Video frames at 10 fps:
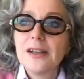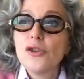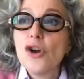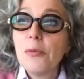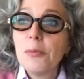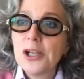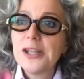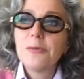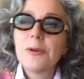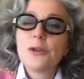
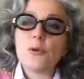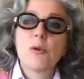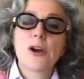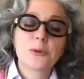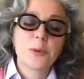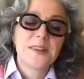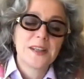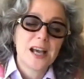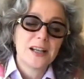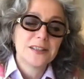normally when you work with
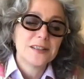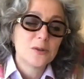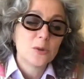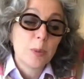an artist you